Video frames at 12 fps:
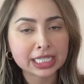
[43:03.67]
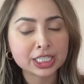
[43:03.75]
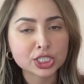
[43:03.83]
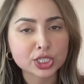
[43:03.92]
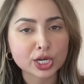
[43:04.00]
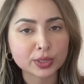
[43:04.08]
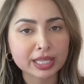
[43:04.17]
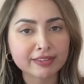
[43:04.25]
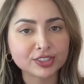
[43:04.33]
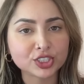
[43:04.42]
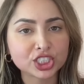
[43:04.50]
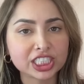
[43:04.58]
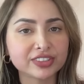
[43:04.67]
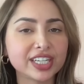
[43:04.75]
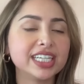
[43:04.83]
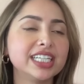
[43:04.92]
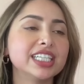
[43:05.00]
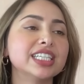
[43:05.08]
intro level shit right
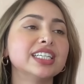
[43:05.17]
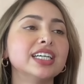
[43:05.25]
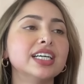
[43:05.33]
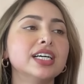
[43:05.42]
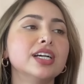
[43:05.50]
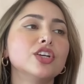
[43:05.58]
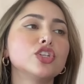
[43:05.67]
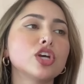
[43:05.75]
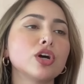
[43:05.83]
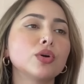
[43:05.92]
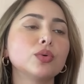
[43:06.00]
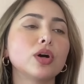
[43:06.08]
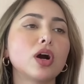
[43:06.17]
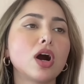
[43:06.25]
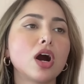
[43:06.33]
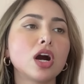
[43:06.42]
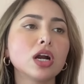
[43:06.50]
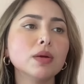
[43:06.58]
here. So
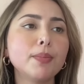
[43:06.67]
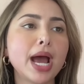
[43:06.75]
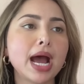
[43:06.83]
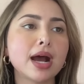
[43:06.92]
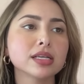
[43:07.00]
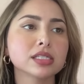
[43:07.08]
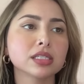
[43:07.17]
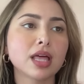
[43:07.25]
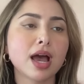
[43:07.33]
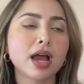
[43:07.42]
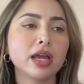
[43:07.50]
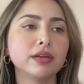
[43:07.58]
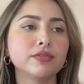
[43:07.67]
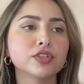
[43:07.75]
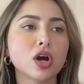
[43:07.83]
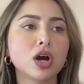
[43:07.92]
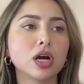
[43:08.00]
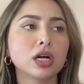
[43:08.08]
our past lives
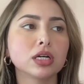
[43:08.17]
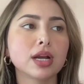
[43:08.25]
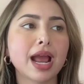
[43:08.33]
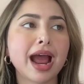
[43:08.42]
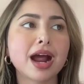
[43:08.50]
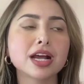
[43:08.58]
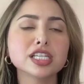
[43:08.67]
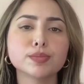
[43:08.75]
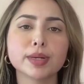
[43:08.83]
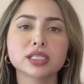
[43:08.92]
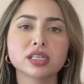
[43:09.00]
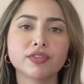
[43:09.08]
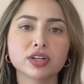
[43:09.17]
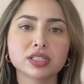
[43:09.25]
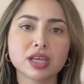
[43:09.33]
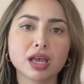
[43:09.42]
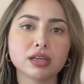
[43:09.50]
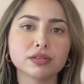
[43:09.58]
are aspects of
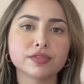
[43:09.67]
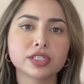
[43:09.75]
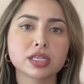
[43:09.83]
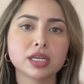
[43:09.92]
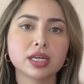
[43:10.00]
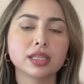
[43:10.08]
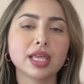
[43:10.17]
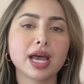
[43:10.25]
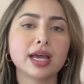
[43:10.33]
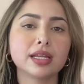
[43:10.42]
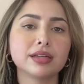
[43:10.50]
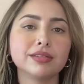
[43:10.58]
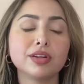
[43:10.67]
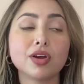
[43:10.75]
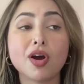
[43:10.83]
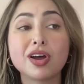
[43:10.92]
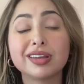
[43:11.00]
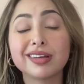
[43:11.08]
ourselves that
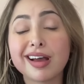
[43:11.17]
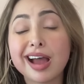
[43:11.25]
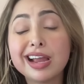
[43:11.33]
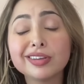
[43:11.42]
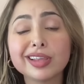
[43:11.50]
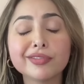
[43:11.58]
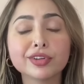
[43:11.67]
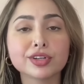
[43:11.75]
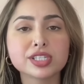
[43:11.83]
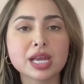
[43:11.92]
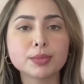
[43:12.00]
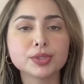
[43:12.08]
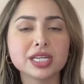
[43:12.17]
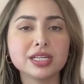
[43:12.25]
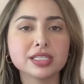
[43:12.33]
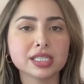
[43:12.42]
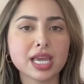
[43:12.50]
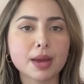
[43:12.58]
on a higher level are
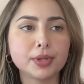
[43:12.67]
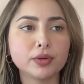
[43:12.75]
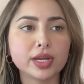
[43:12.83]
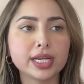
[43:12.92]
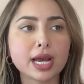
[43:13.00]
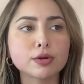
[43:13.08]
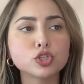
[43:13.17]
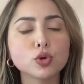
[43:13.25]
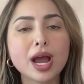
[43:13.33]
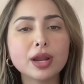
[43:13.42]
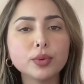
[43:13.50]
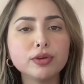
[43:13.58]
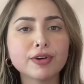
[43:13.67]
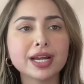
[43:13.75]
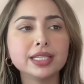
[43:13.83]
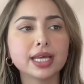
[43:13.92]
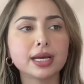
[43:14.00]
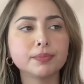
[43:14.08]
simultaneously happening right now. So how do we find
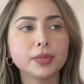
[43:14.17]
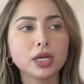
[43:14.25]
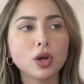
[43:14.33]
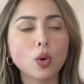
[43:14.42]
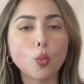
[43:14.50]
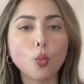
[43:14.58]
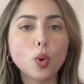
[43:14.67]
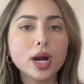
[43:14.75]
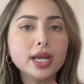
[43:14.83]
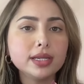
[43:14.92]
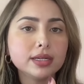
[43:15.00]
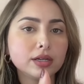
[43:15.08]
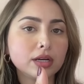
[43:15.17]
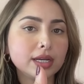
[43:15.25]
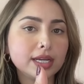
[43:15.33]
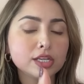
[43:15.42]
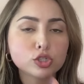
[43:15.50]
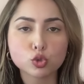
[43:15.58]
them? What
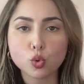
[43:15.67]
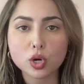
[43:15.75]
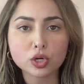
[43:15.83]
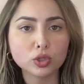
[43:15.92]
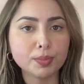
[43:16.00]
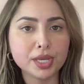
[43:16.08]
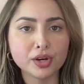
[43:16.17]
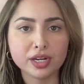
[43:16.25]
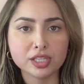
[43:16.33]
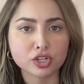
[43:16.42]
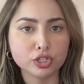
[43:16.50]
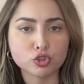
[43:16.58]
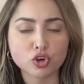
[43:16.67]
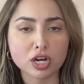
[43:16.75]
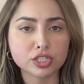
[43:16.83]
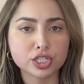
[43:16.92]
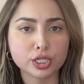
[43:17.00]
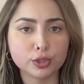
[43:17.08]
historical periods are you drawn
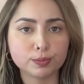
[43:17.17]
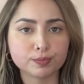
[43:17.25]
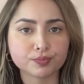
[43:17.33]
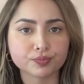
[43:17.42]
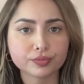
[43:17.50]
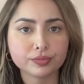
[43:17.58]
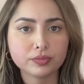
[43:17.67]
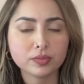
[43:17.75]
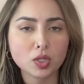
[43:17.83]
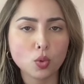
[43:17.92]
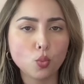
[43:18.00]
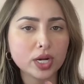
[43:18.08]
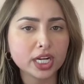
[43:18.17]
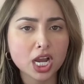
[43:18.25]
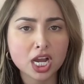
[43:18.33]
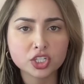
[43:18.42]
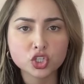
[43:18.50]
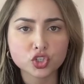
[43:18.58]
to? What mm-hmm.
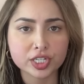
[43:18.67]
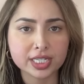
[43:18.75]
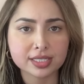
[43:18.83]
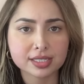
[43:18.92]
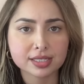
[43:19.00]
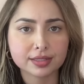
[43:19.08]
countries?